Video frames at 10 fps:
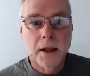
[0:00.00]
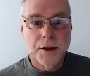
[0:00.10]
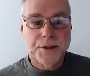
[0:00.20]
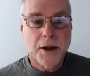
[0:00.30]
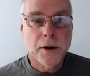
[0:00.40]

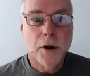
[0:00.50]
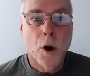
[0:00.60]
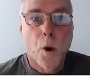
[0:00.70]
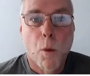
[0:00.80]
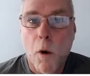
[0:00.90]
So
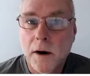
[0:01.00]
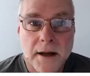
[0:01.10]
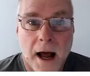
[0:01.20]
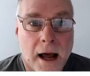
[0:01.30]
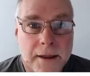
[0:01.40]
what
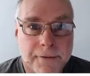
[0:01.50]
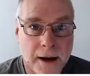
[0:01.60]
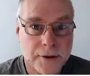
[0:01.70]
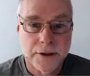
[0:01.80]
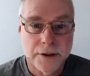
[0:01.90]
are the
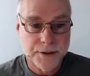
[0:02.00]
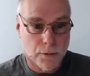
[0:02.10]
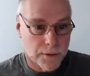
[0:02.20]
functions or